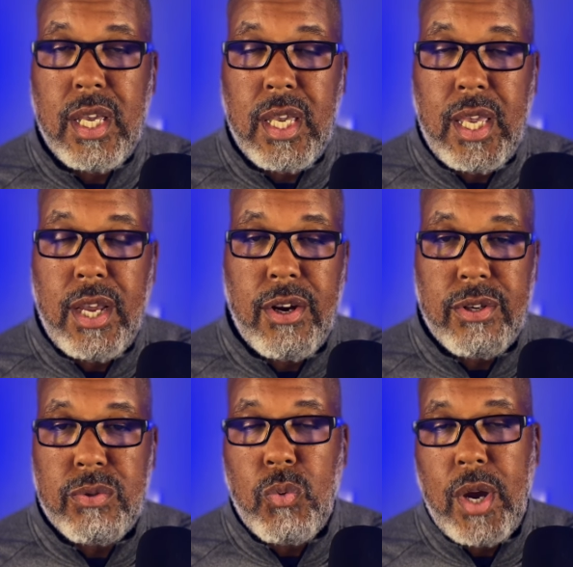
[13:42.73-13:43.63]

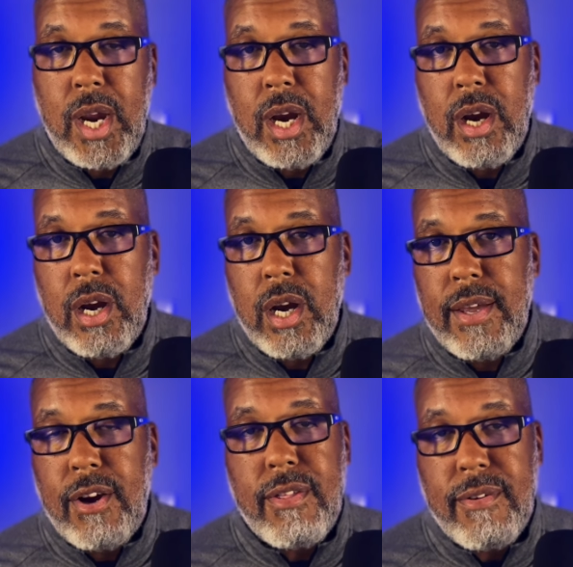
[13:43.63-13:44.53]
here's where
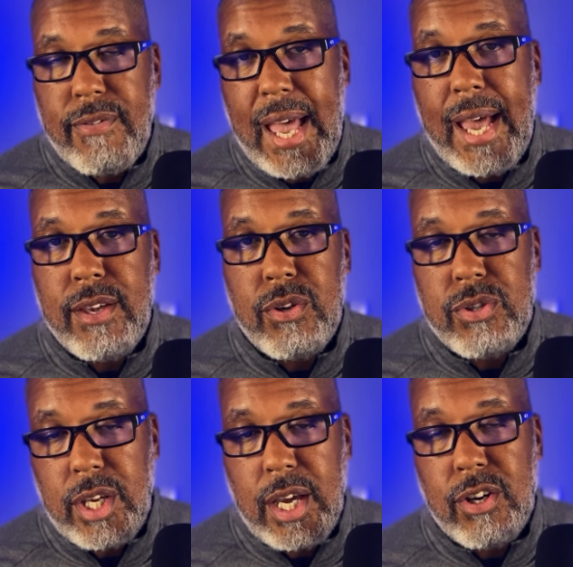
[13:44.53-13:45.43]
here are the
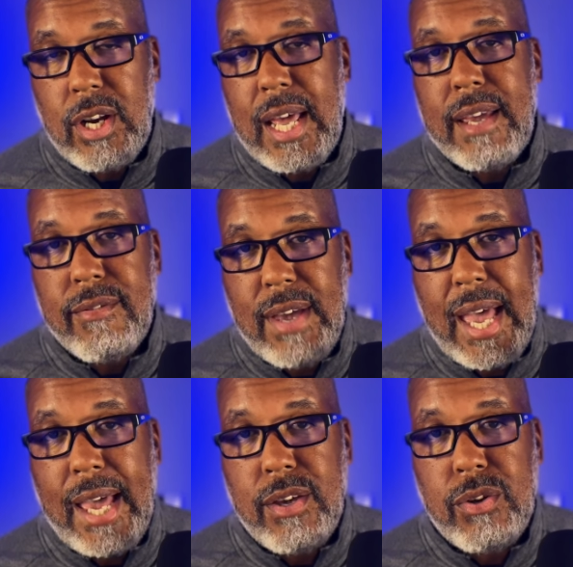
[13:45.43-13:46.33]
values, the underlying
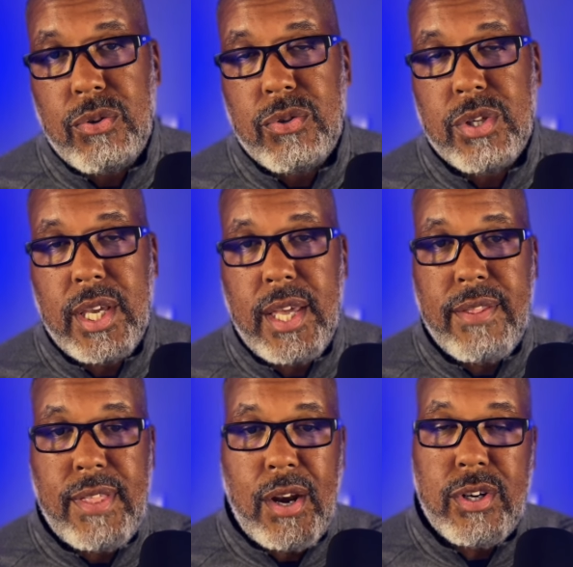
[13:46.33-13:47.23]
values
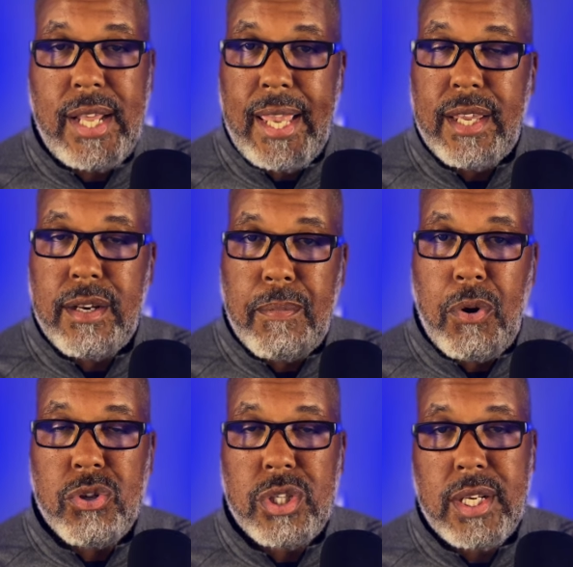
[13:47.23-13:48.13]
that are taking a
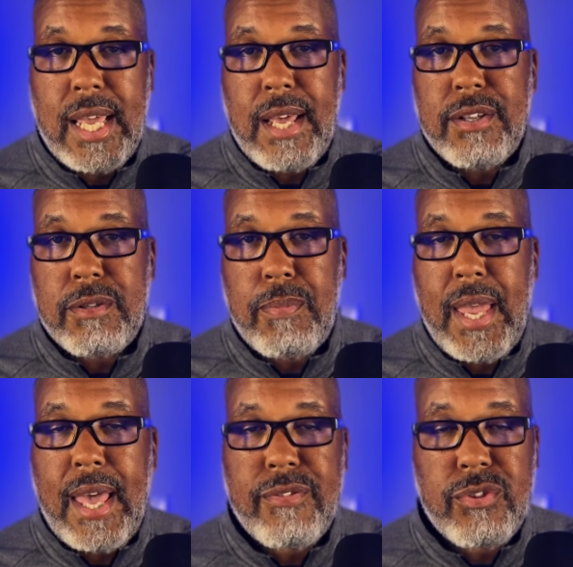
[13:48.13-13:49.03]
person down this
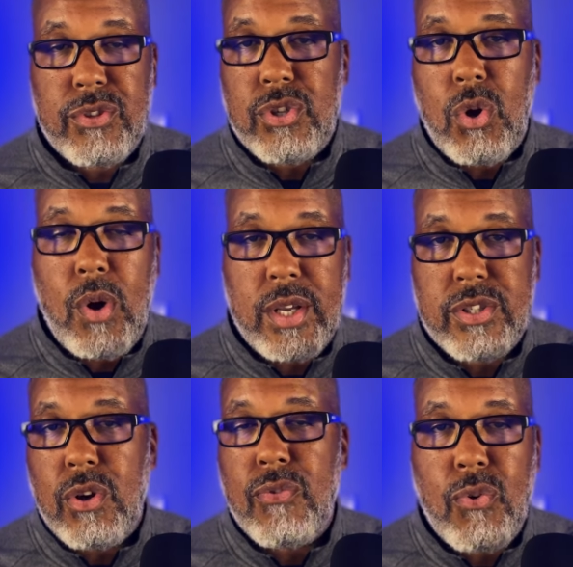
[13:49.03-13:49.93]
path, so on,
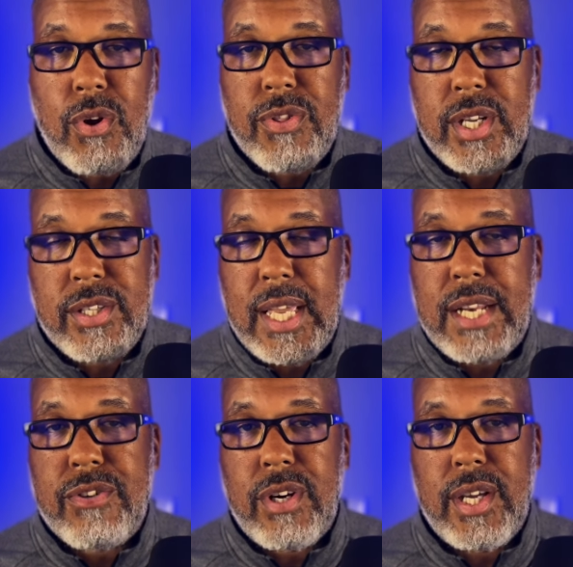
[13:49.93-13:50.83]
so forth, and
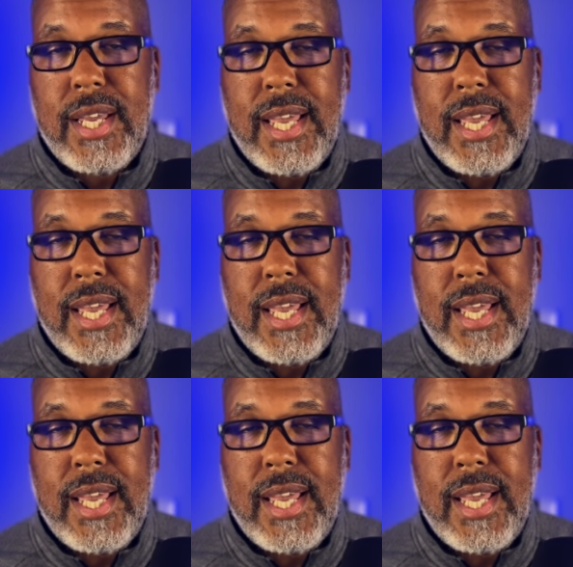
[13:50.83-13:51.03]
etc.